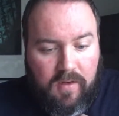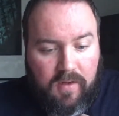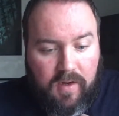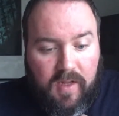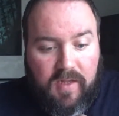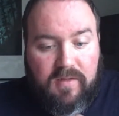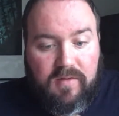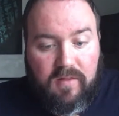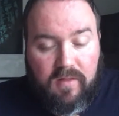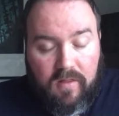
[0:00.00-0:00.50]

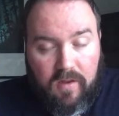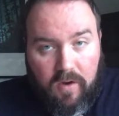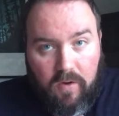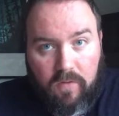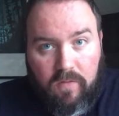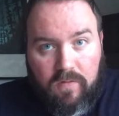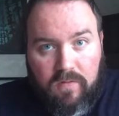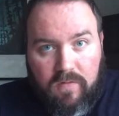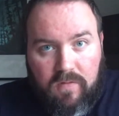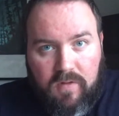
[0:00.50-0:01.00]
Knights of the
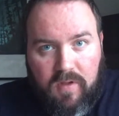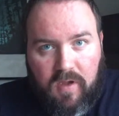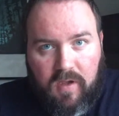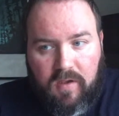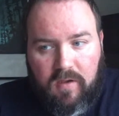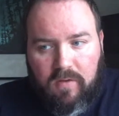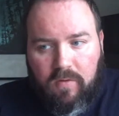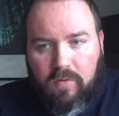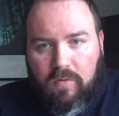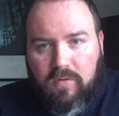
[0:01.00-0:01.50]
Round
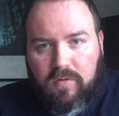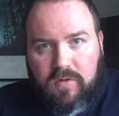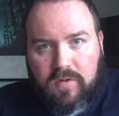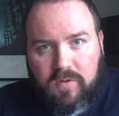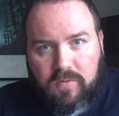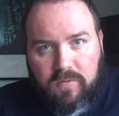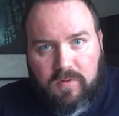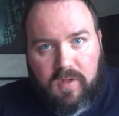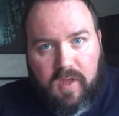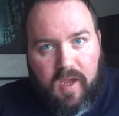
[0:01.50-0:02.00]
ticket
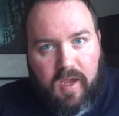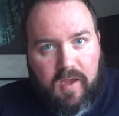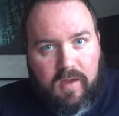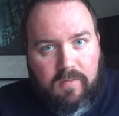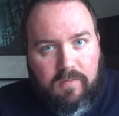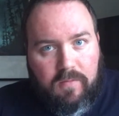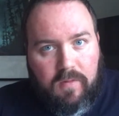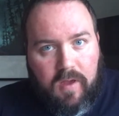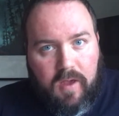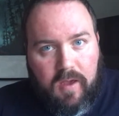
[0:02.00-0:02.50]
holders would
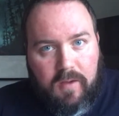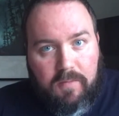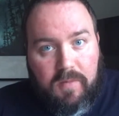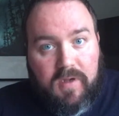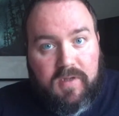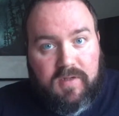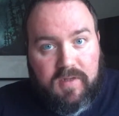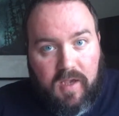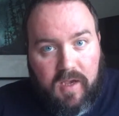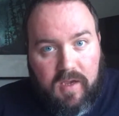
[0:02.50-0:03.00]
get
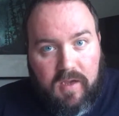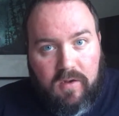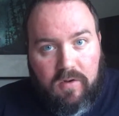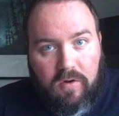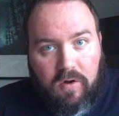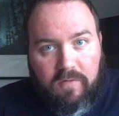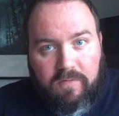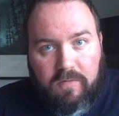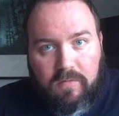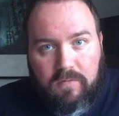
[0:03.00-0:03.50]
my second
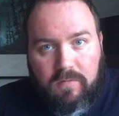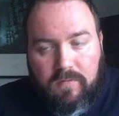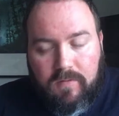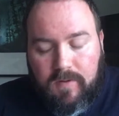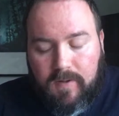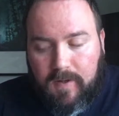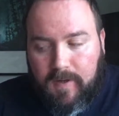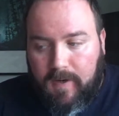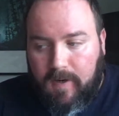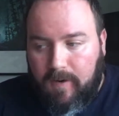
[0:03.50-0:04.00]
novel
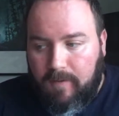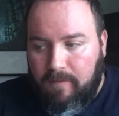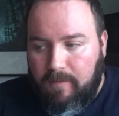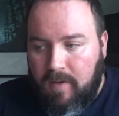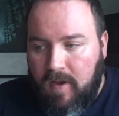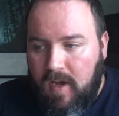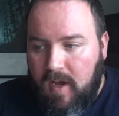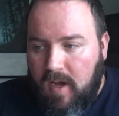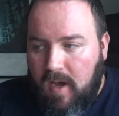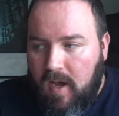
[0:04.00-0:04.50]

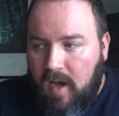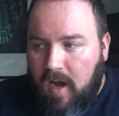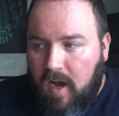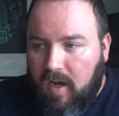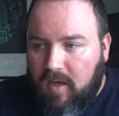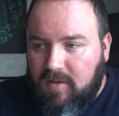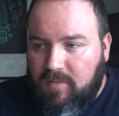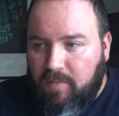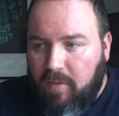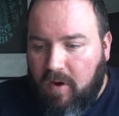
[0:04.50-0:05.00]

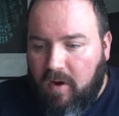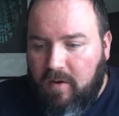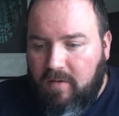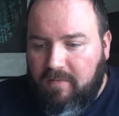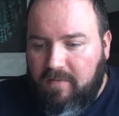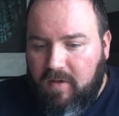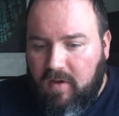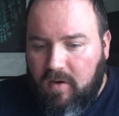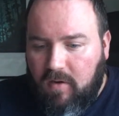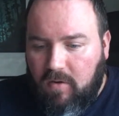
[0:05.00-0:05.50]
as part
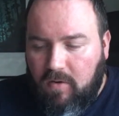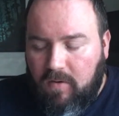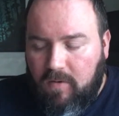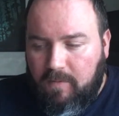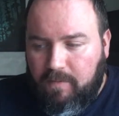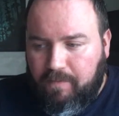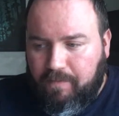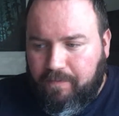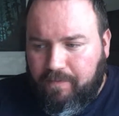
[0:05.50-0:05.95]
of their loot.